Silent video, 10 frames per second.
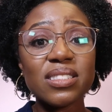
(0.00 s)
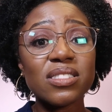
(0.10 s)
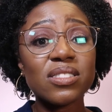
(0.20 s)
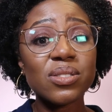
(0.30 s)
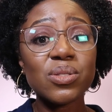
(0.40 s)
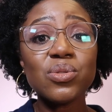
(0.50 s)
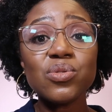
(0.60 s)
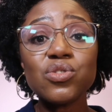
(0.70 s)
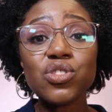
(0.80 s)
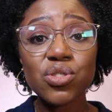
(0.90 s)
is to
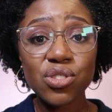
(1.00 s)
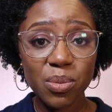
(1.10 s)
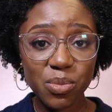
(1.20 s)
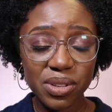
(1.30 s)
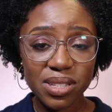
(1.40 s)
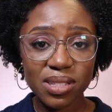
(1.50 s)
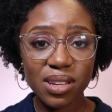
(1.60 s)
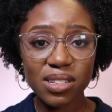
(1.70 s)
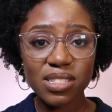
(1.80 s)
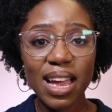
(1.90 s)
do some
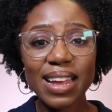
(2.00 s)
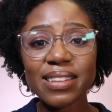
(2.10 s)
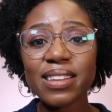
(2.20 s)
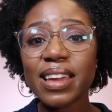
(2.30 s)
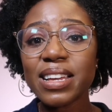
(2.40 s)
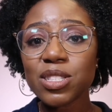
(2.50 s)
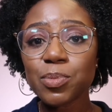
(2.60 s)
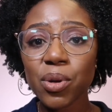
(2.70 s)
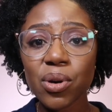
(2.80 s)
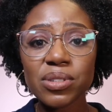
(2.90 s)
research and
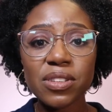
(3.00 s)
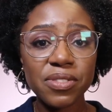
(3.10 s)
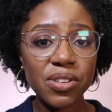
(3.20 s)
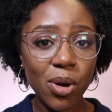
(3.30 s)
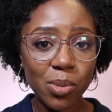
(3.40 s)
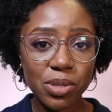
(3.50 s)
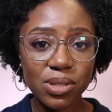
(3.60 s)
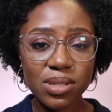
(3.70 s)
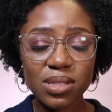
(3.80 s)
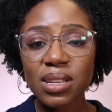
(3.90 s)
explore different
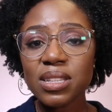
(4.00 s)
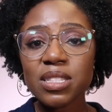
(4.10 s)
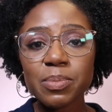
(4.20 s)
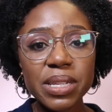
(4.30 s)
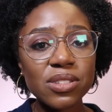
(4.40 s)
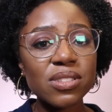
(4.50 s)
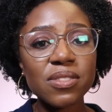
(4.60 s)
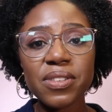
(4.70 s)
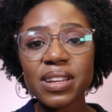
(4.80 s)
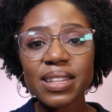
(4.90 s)
options. Speak to
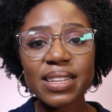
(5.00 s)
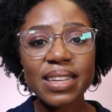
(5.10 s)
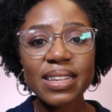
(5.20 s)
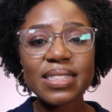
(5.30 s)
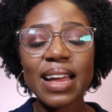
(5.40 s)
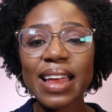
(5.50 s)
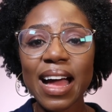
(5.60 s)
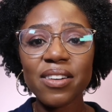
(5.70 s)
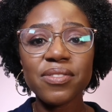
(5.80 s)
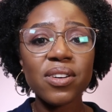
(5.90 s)
different clinics and
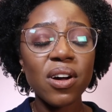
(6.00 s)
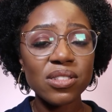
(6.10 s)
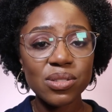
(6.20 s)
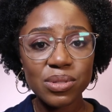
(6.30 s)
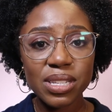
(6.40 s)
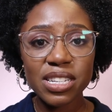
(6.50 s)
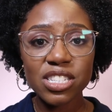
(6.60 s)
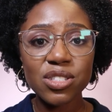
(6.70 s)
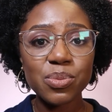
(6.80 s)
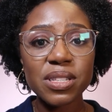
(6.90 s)
have
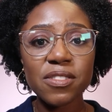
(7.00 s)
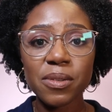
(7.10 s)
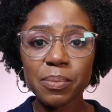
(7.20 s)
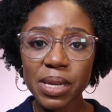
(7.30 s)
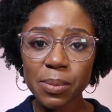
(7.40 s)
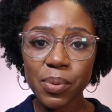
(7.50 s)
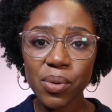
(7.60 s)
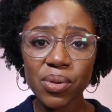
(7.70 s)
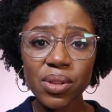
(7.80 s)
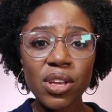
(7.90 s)
consultations with different
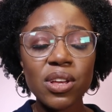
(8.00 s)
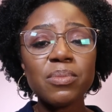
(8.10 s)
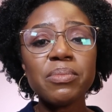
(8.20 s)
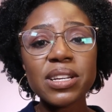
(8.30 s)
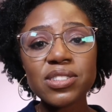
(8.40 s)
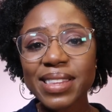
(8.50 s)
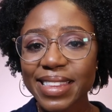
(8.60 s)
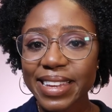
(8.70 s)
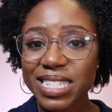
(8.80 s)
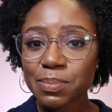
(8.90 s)
people. Make sure
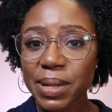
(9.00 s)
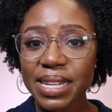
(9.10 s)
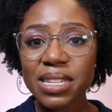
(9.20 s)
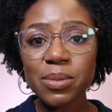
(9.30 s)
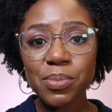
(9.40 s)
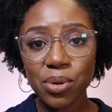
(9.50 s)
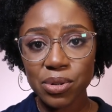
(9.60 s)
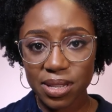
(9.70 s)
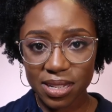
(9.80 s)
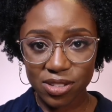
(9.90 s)
that they're explaining the
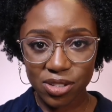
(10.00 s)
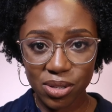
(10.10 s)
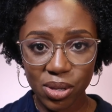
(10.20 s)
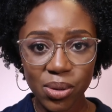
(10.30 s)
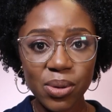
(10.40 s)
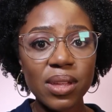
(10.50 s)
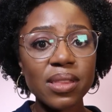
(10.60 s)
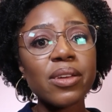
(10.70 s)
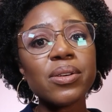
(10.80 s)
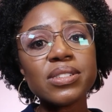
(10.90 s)
process to you,
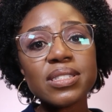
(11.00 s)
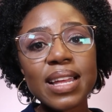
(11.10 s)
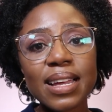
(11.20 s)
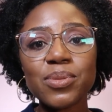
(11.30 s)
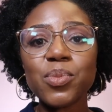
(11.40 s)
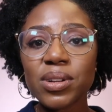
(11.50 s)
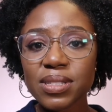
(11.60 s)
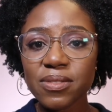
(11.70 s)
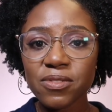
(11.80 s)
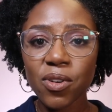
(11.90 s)
that you understand
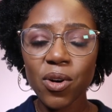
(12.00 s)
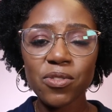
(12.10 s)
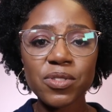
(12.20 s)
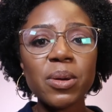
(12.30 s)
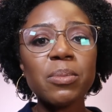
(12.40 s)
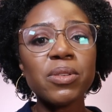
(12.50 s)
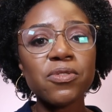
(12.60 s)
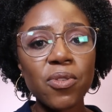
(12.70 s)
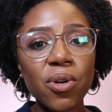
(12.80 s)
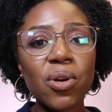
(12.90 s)
what's involved
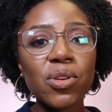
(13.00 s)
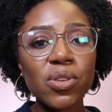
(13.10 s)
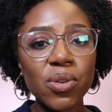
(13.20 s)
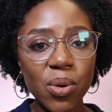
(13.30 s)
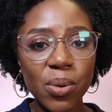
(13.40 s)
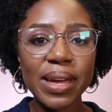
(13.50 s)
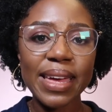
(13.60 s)
before you go